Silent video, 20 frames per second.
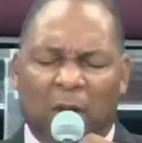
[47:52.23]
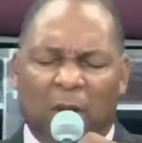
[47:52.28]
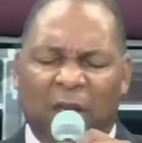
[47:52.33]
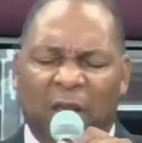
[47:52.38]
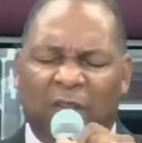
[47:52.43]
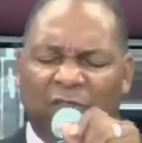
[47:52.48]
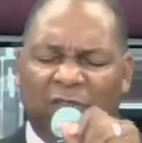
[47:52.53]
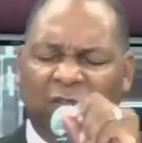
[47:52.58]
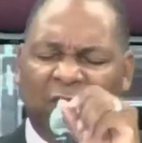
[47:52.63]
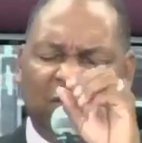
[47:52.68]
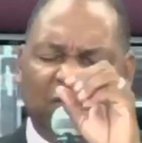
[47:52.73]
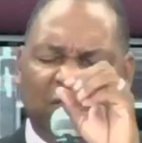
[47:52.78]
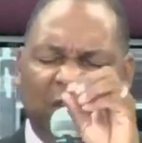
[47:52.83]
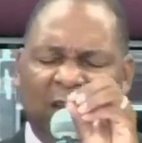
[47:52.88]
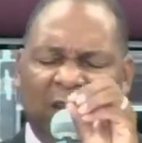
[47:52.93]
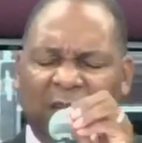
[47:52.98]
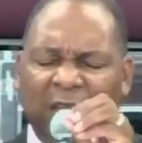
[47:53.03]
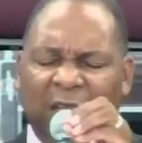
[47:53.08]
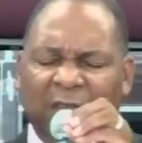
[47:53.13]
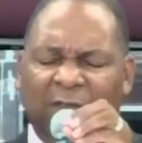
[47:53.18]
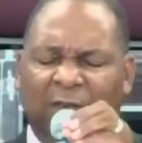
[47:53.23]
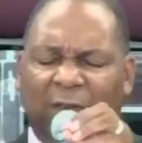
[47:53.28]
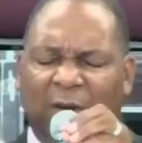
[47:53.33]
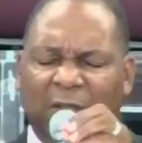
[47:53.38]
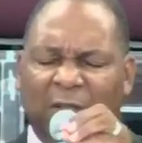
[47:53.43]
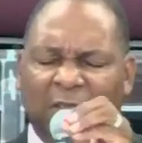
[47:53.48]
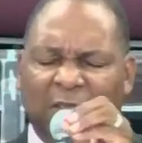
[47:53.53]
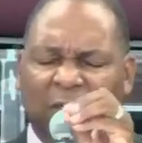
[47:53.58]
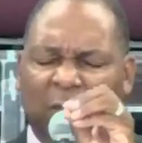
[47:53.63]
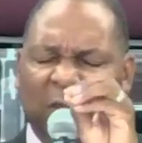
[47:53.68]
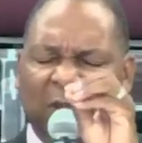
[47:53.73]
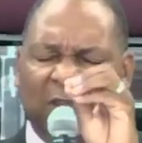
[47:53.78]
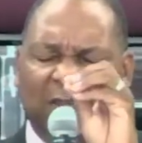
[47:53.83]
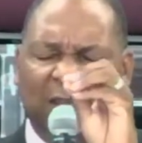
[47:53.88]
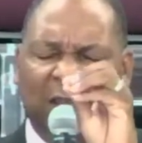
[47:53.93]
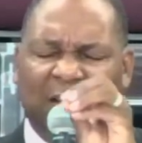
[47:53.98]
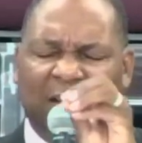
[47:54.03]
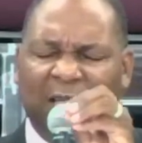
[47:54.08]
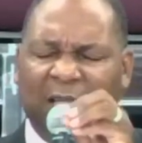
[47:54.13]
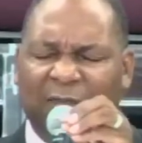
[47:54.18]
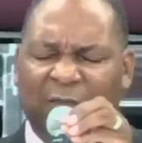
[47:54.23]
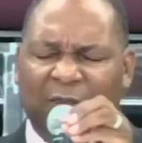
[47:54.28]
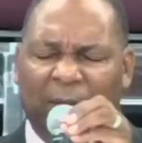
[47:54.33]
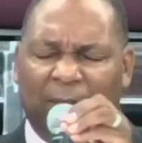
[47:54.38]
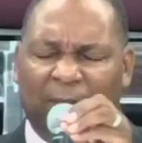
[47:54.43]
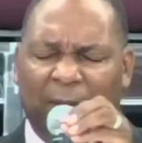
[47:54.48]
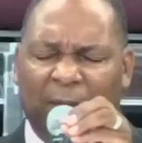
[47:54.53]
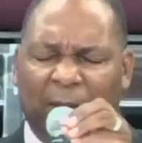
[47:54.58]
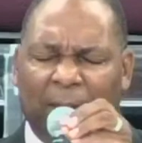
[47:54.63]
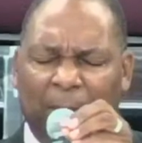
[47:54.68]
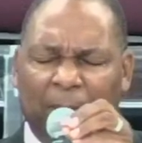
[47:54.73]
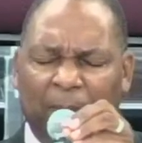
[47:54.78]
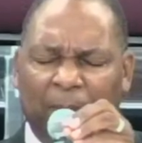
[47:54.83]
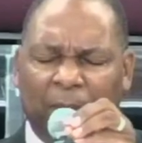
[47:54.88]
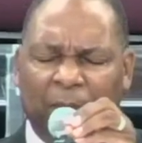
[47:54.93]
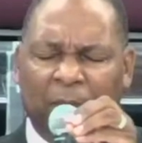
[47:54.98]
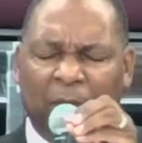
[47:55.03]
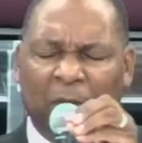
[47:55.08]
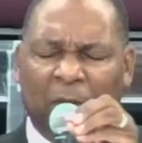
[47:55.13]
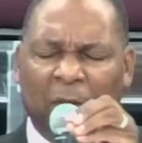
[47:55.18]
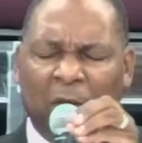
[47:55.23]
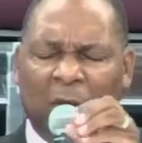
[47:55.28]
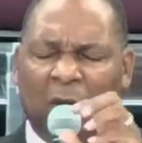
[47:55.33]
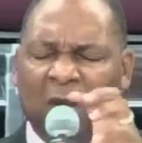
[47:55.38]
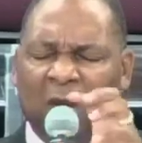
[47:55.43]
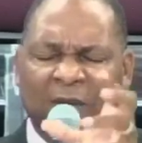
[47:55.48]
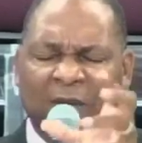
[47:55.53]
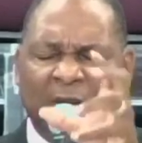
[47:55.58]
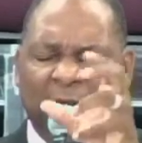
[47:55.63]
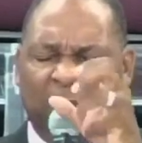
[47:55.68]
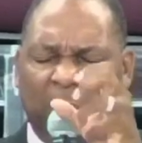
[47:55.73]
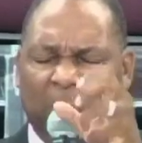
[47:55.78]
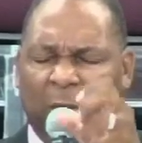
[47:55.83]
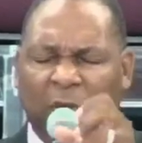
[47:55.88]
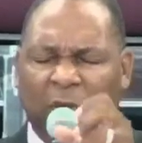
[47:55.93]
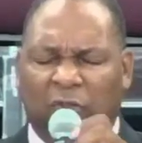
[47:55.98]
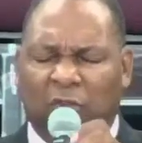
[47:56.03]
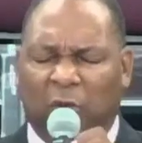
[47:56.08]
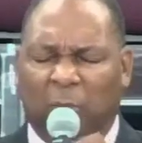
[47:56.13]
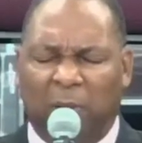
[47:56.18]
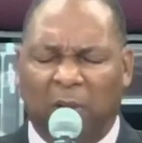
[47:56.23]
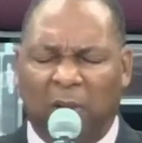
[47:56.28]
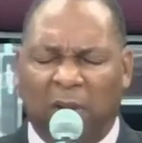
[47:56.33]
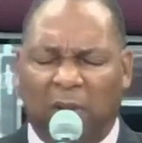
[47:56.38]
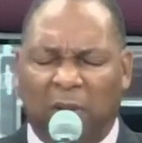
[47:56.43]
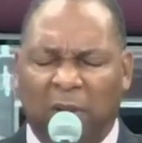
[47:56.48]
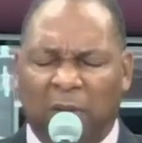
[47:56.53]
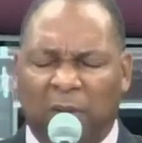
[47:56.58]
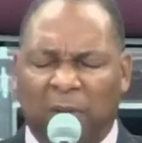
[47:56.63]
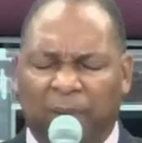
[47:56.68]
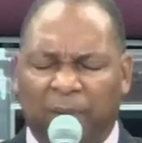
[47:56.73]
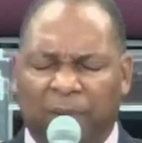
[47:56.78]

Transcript: As they take leave of us and we take leave of them, cover them with your blood.